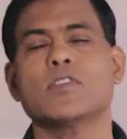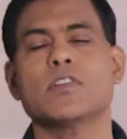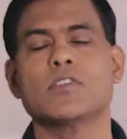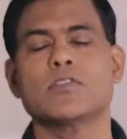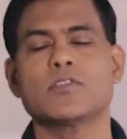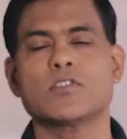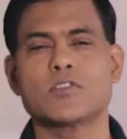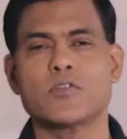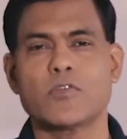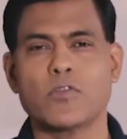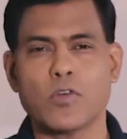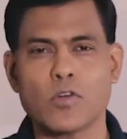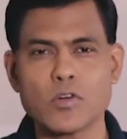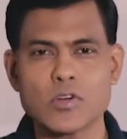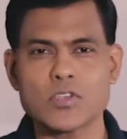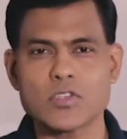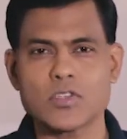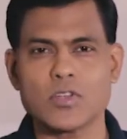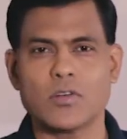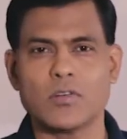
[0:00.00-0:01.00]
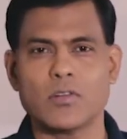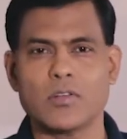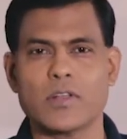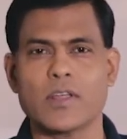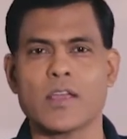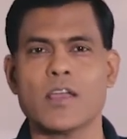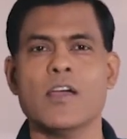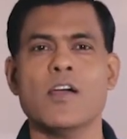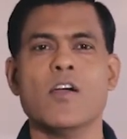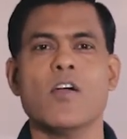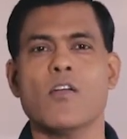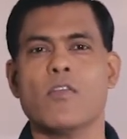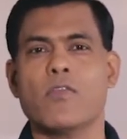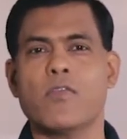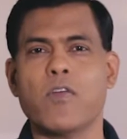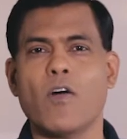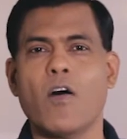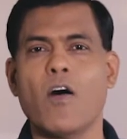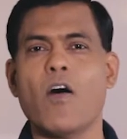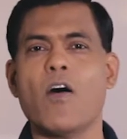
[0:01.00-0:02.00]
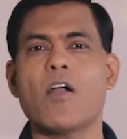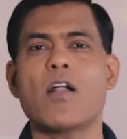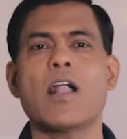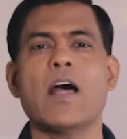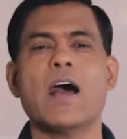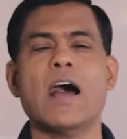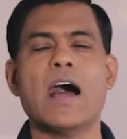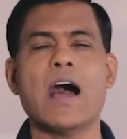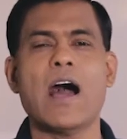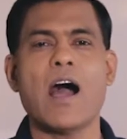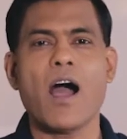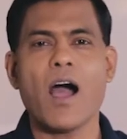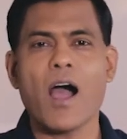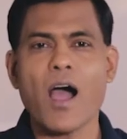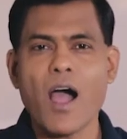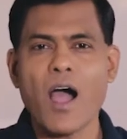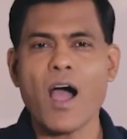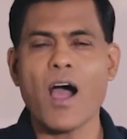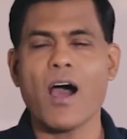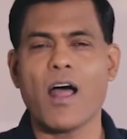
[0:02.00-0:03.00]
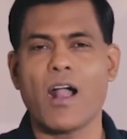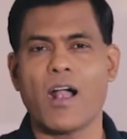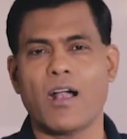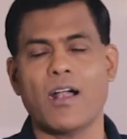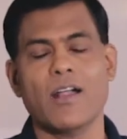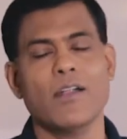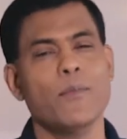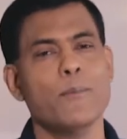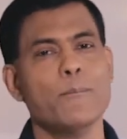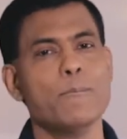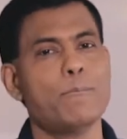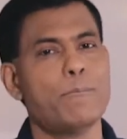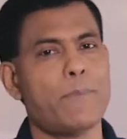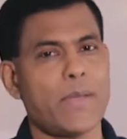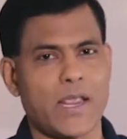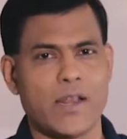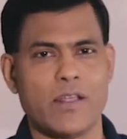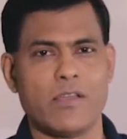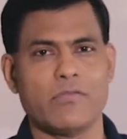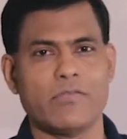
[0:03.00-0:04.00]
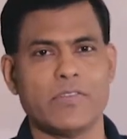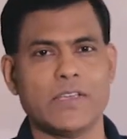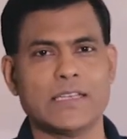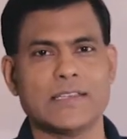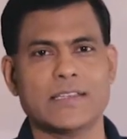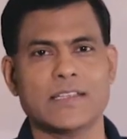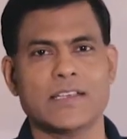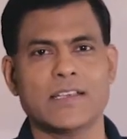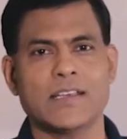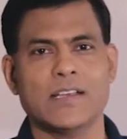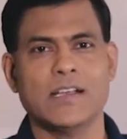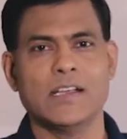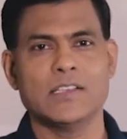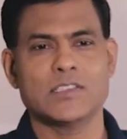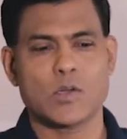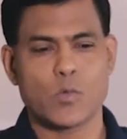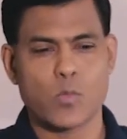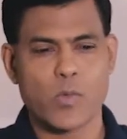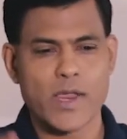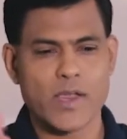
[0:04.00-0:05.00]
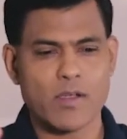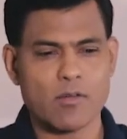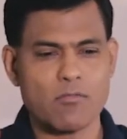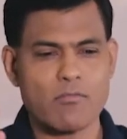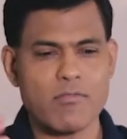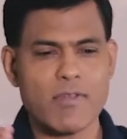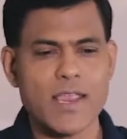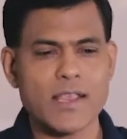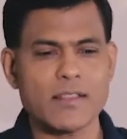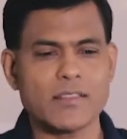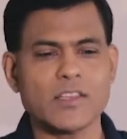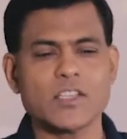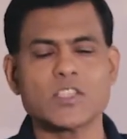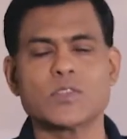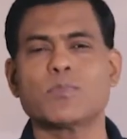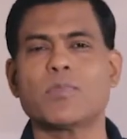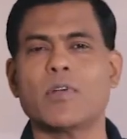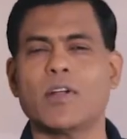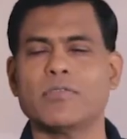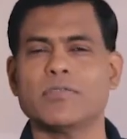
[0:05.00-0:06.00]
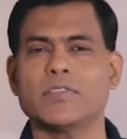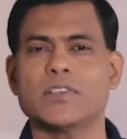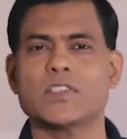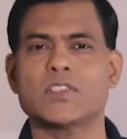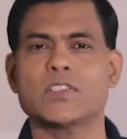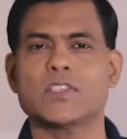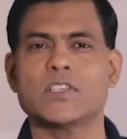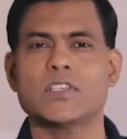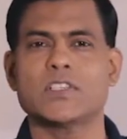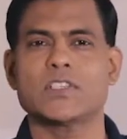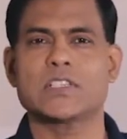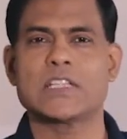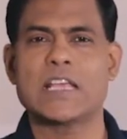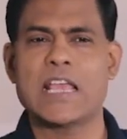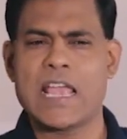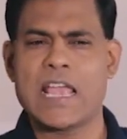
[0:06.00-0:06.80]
were foretold for our benefit. So we could read these prophecies